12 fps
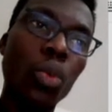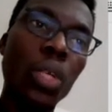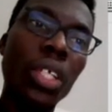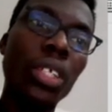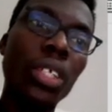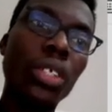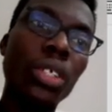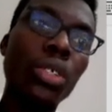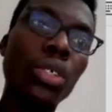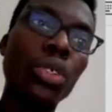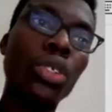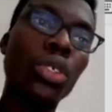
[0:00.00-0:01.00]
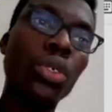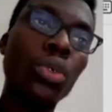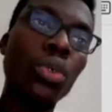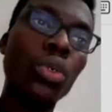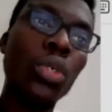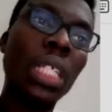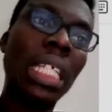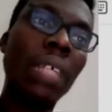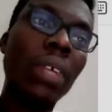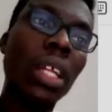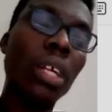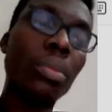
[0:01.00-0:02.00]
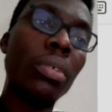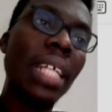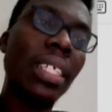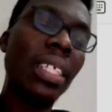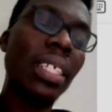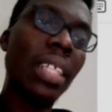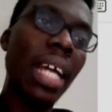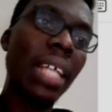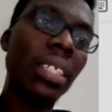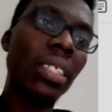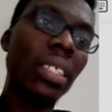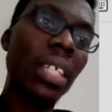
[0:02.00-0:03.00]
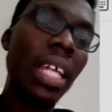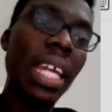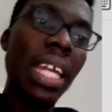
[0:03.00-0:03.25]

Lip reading: which is used to develop resistance